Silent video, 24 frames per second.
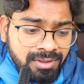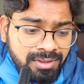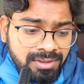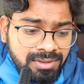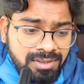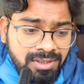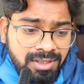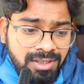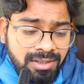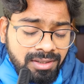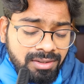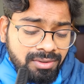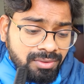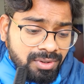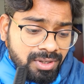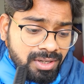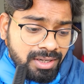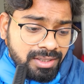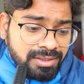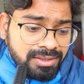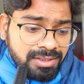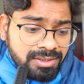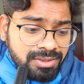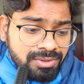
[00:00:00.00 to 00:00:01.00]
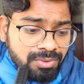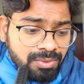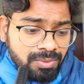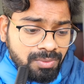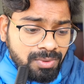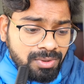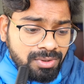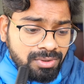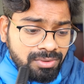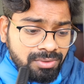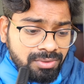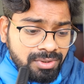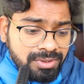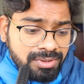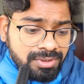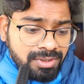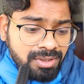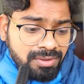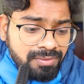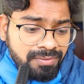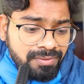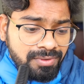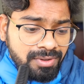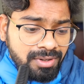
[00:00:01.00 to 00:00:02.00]
say that okay, I just don't want to
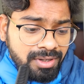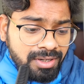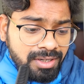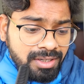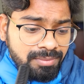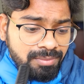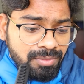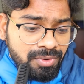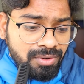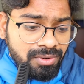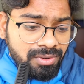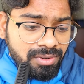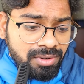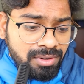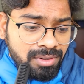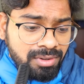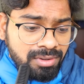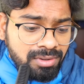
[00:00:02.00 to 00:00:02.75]
reserve anymore.